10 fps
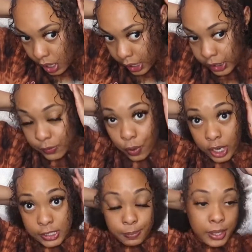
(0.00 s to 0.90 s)
as far
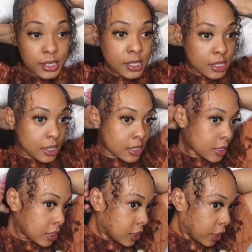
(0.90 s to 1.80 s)
as business is
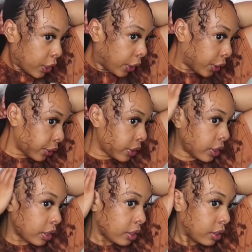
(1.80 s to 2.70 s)
concerned,
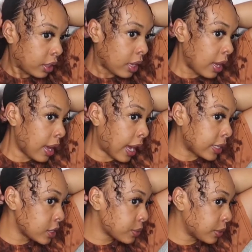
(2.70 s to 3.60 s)

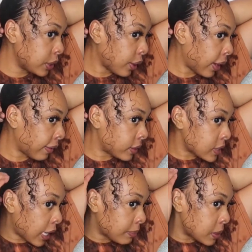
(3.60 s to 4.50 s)
I just really don't have the
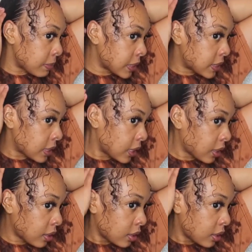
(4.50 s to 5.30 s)
time to be sick.